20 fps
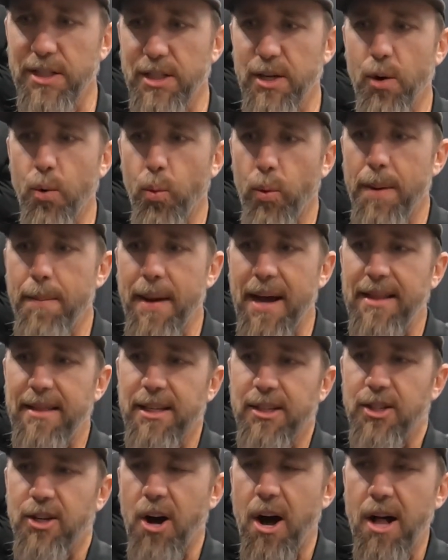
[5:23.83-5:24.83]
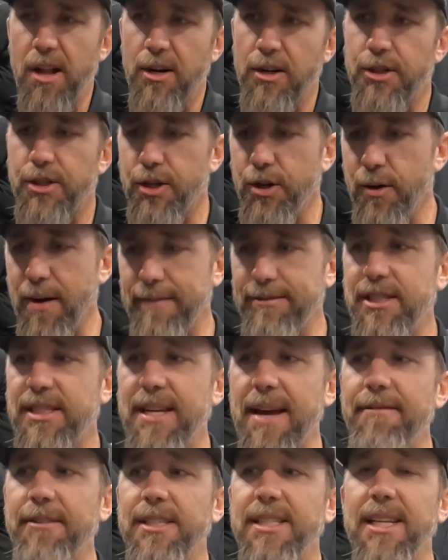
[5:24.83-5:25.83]
so we made this collar so you have
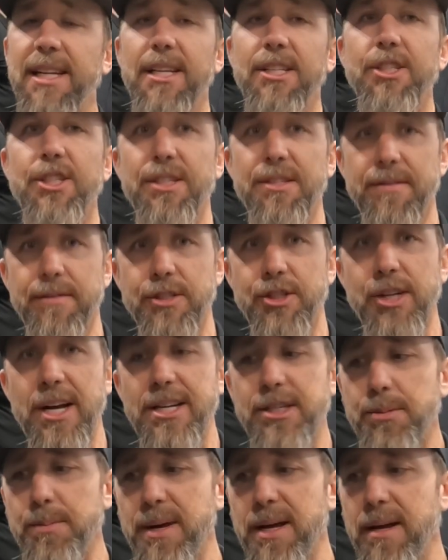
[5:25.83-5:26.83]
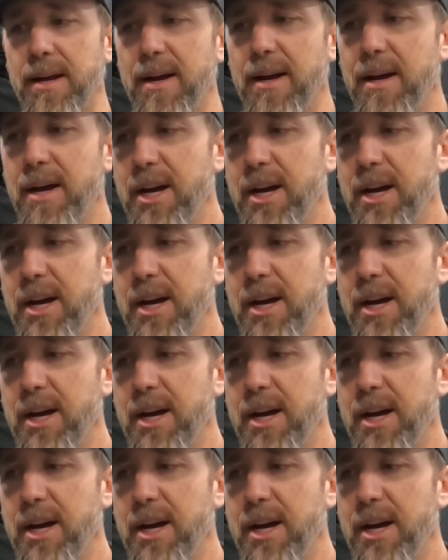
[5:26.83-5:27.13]
17 inches of adjustment.